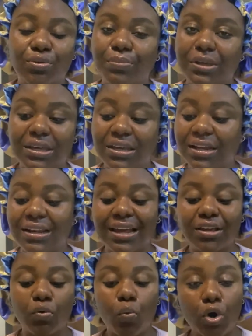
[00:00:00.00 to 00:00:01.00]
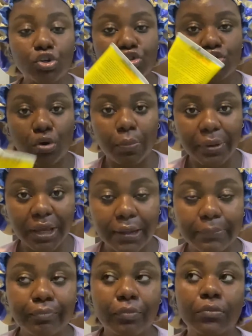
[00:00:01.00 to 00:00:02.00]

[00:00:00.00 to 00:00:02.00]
be here like one drop in eh?